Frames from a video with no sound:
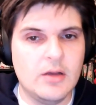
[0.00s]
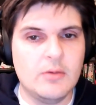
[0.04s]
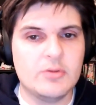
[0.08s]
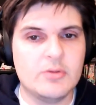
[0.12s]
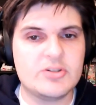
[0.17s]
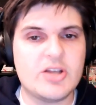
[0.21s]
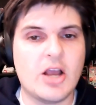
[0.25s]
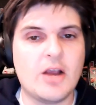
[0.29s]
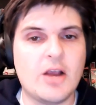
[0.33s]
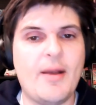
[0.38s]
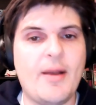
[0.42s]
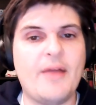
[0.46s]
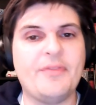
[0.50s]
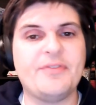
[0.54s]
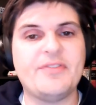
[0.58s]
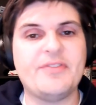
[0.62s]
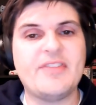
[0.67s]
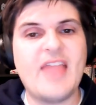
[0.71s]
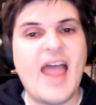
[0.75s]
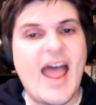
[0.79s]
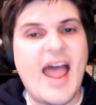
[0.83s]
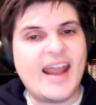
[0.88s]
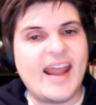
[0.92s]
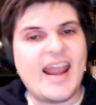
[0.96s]
We'll talk
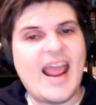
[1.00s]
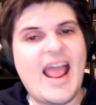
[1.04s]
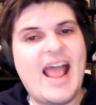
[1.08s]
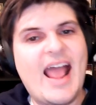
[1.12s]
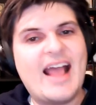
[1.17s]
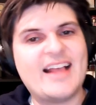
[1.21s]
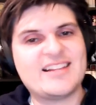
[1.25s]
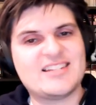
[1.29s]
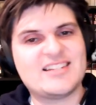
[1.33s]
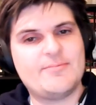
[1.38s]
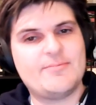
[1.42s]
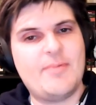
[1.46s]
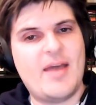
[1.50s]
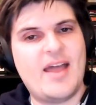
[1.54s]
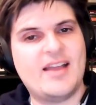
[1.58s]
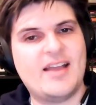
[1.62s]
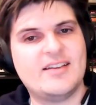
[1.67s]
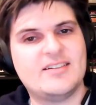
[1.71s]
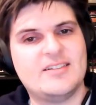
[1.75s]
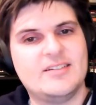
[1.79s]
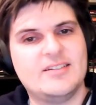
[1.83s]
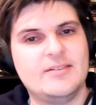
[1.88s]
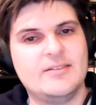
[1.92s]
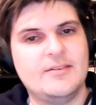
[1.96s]
about that
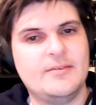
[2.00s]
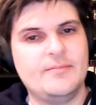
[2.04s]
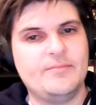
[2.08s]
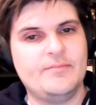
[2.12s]
aspect